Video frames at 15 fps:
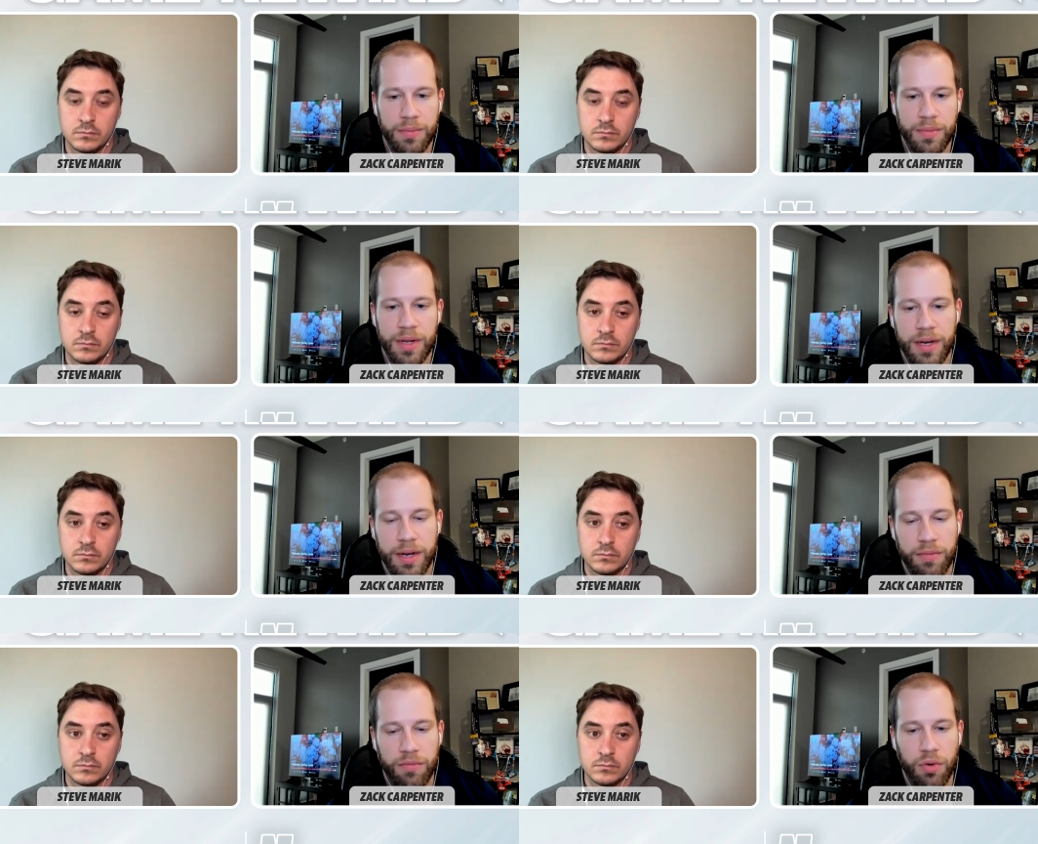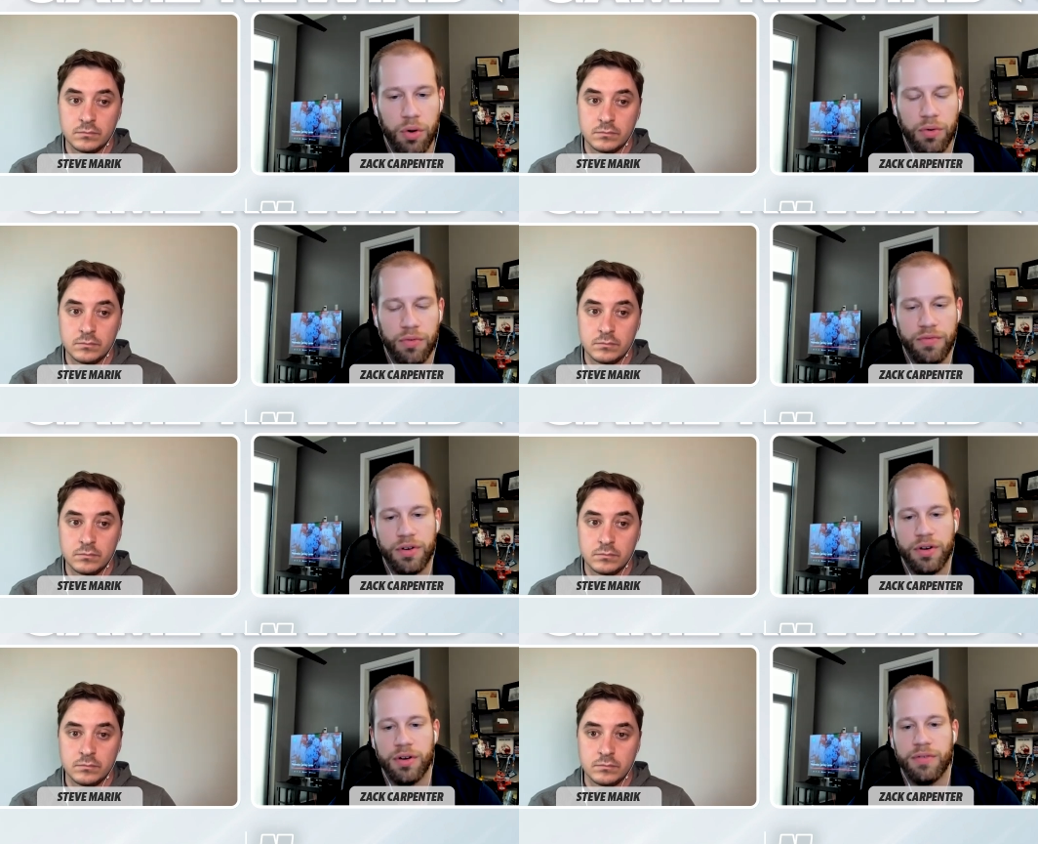Speaker 1: uh, role
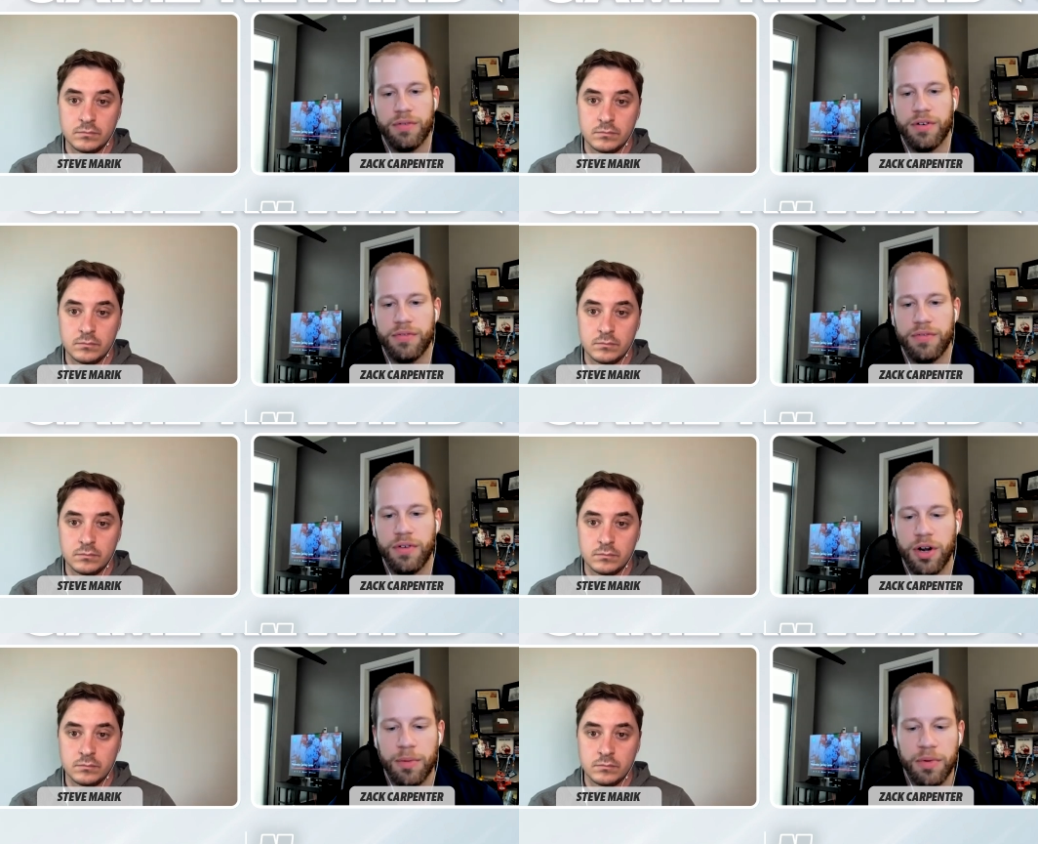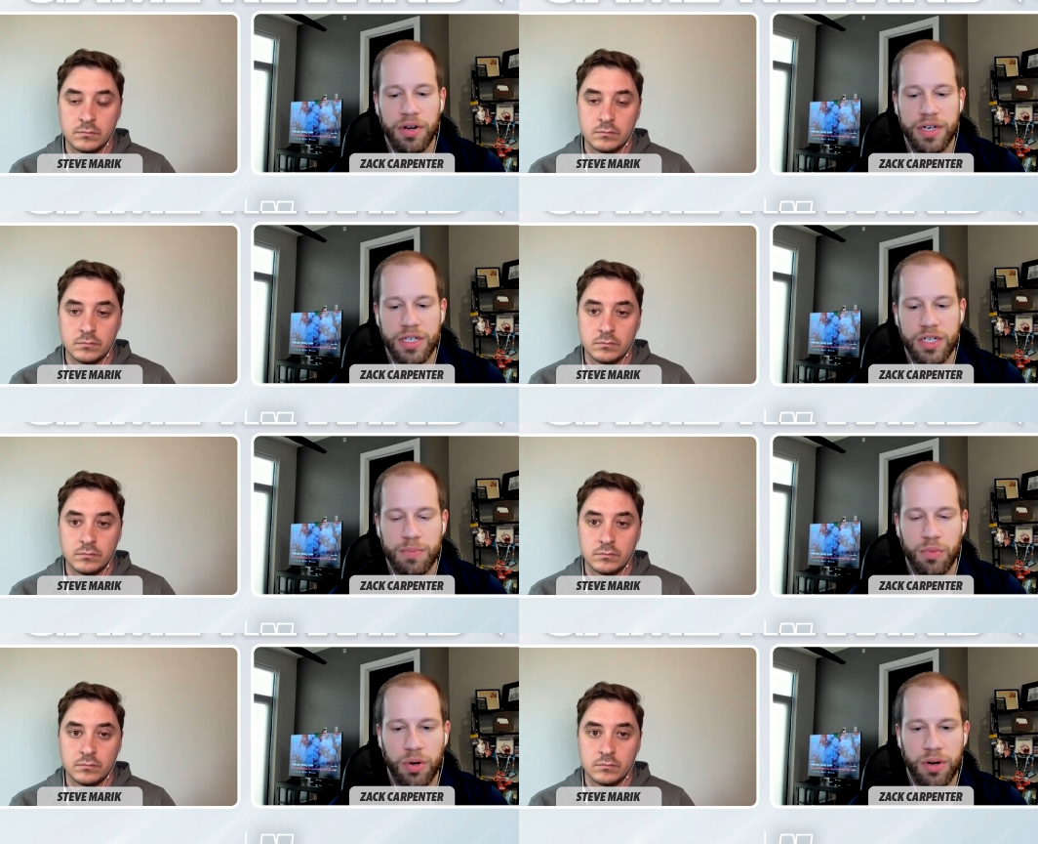for for Farmer
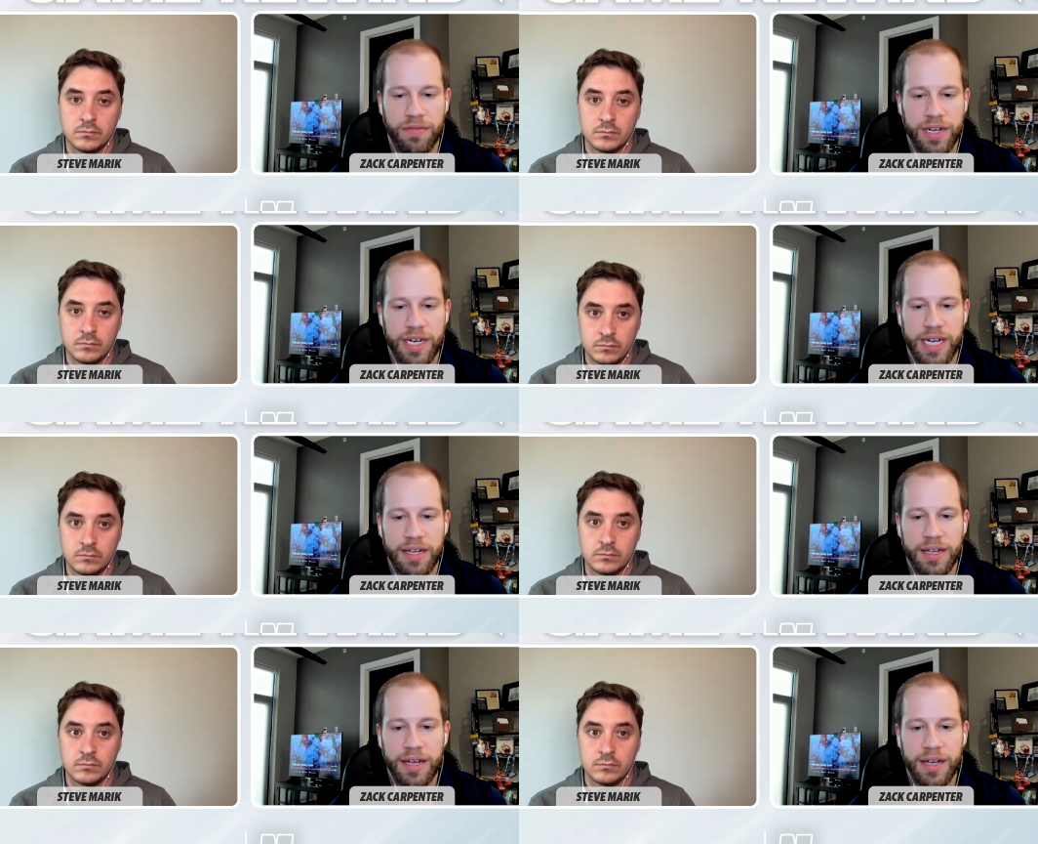is more of an